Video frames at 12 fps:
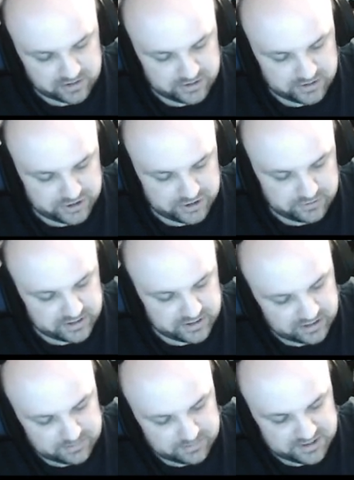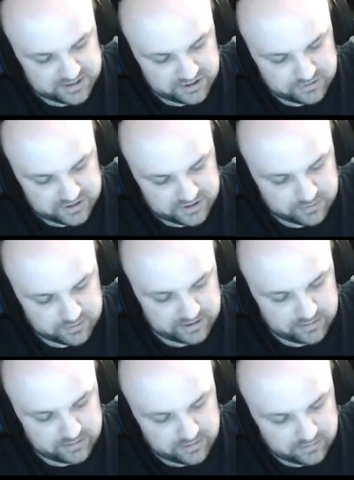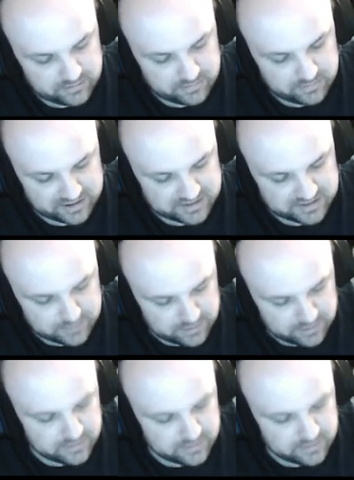2 times 2 squared minus 1.